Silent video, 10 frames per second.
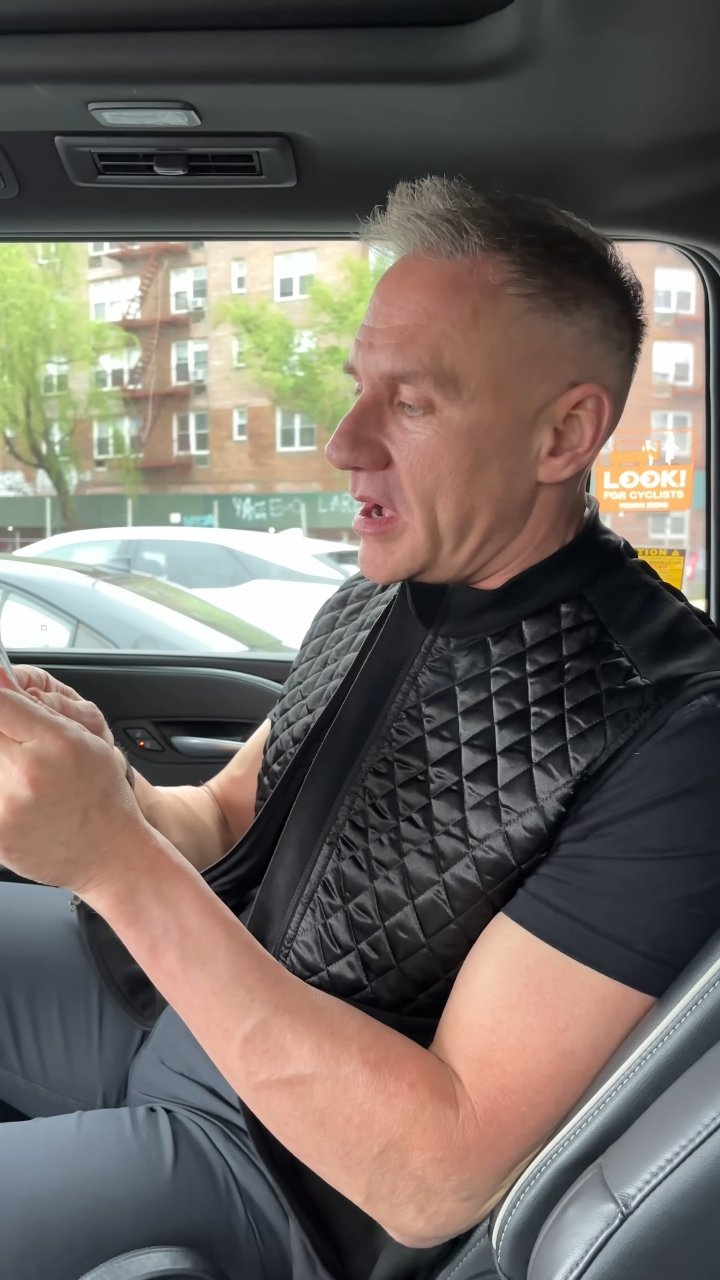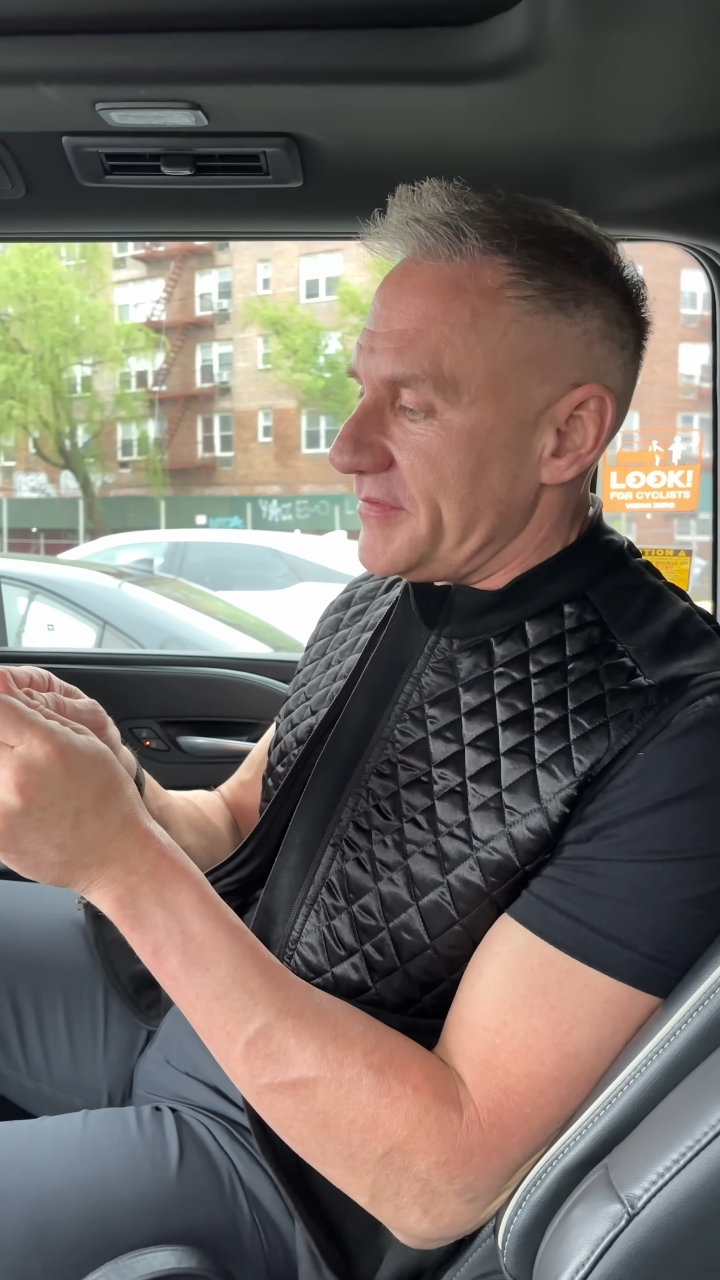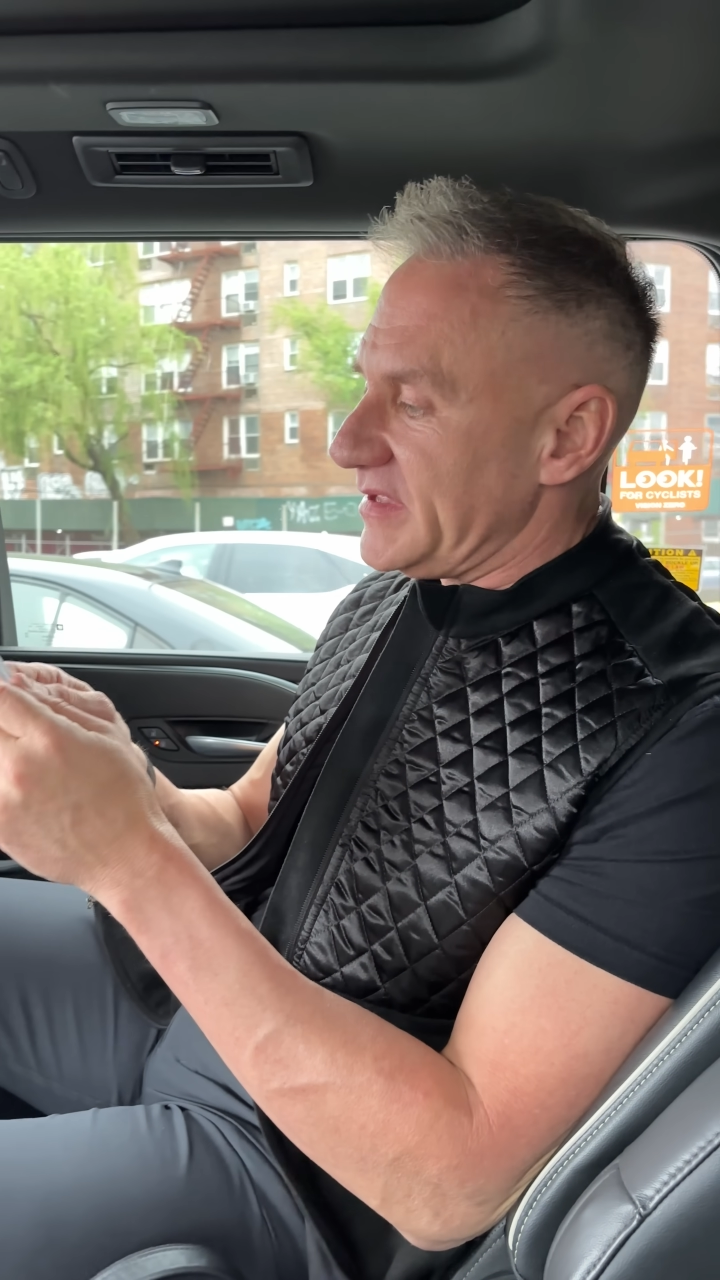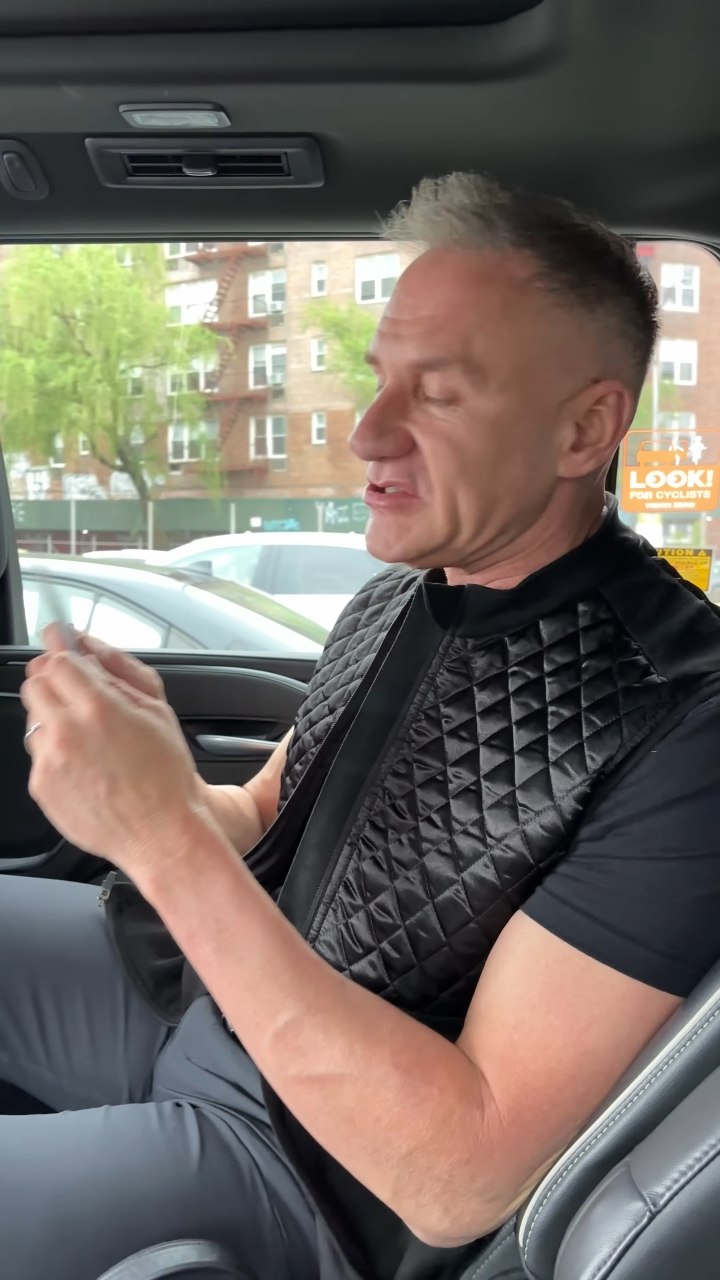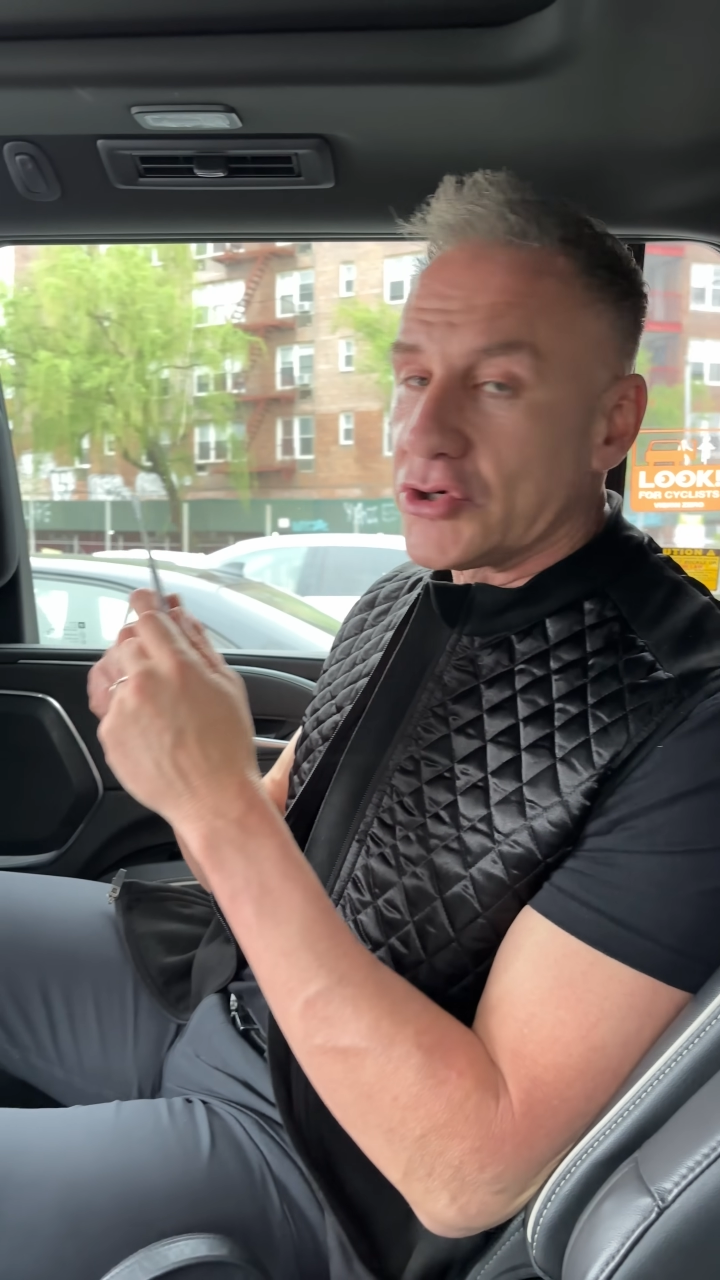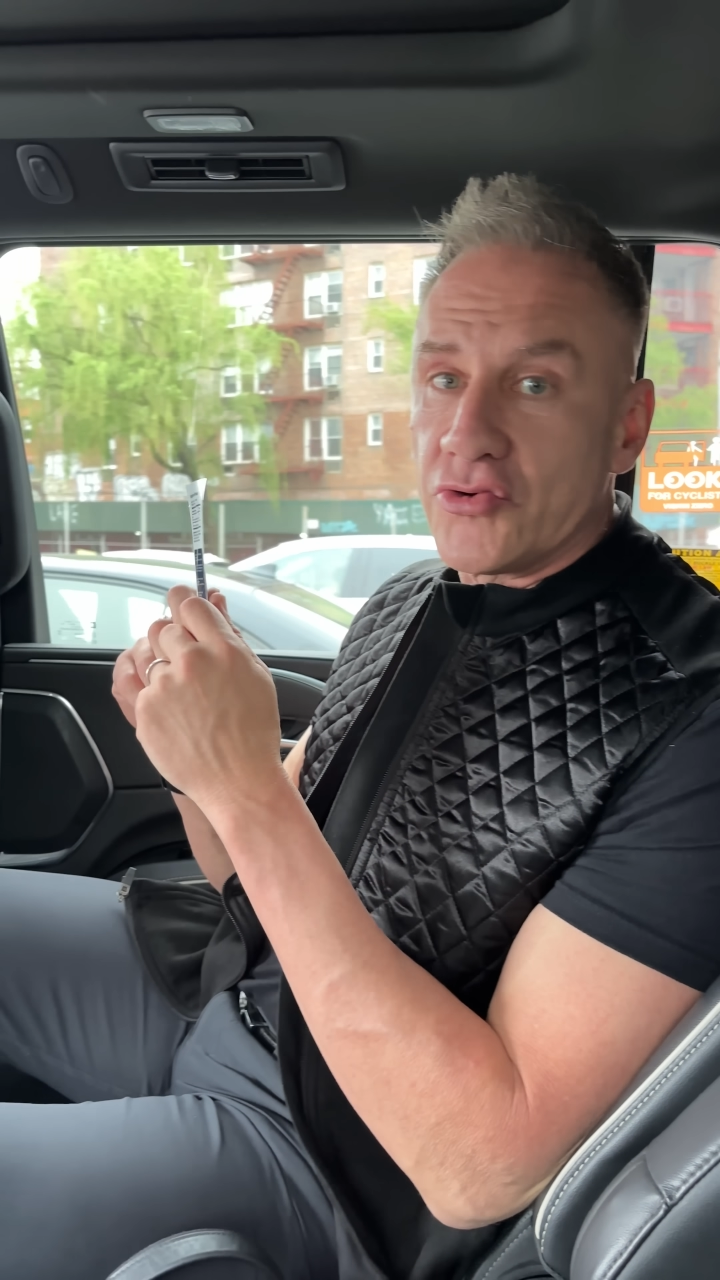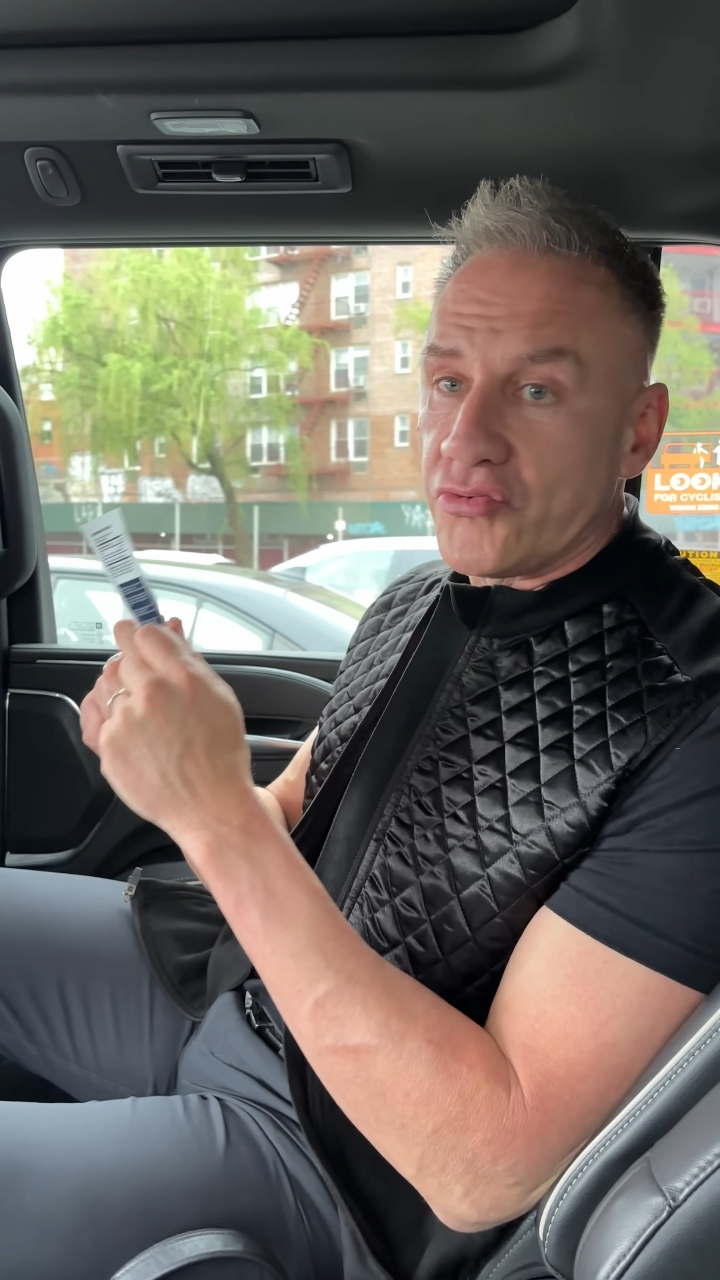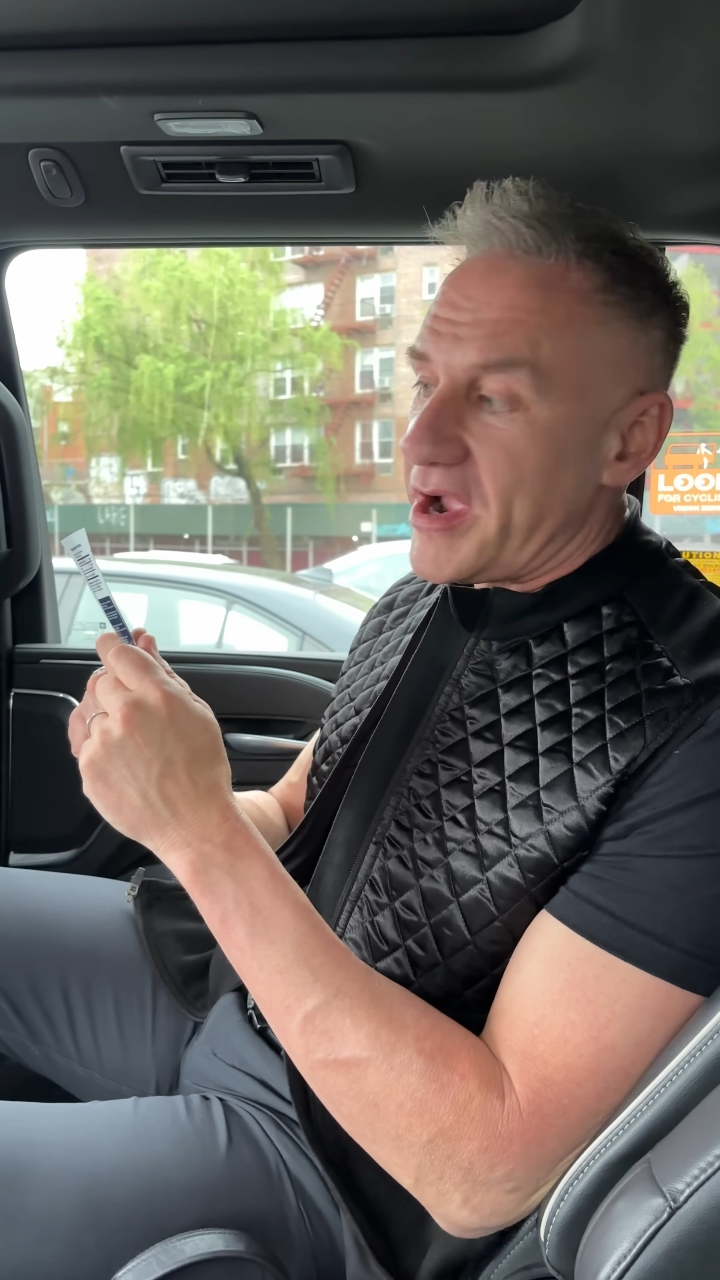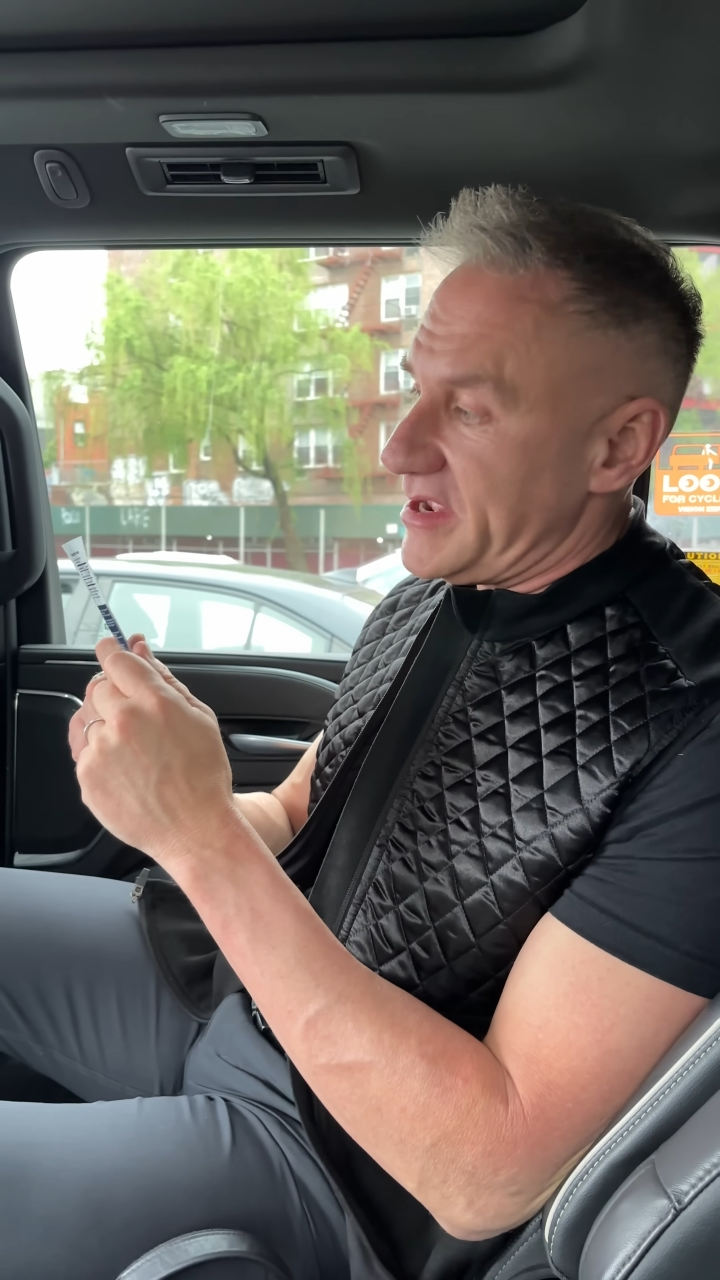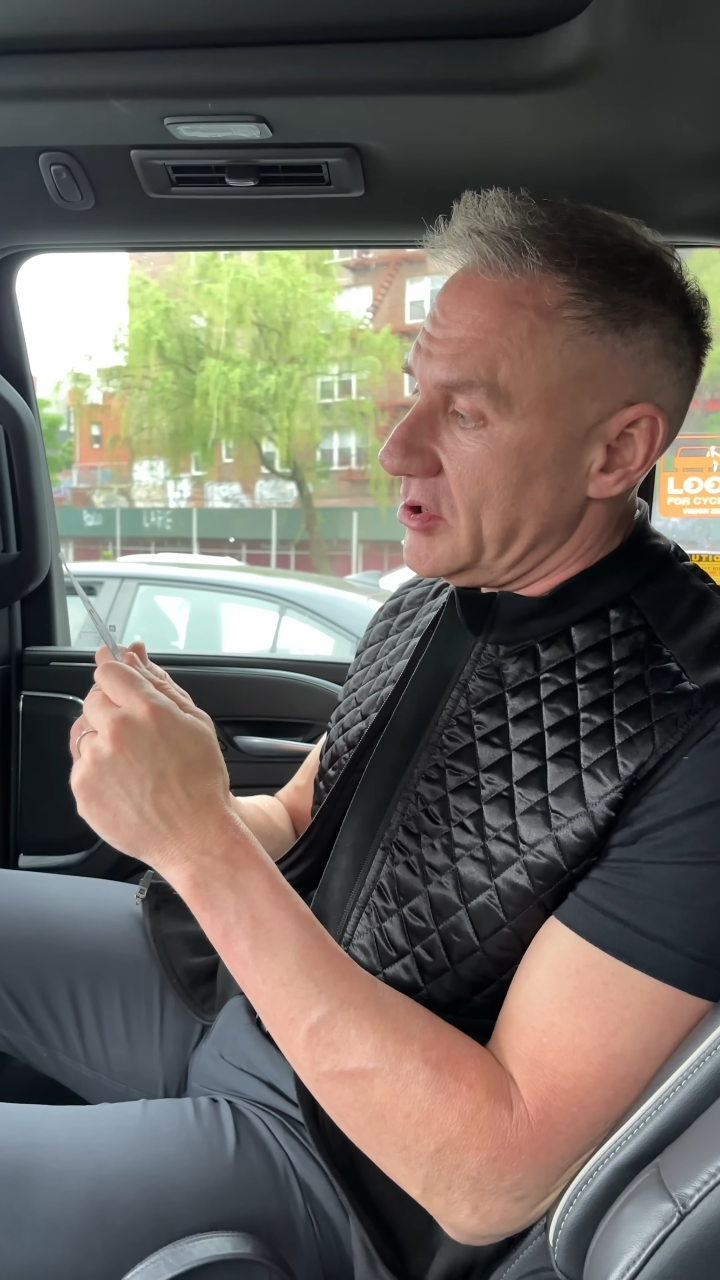Uh, these are great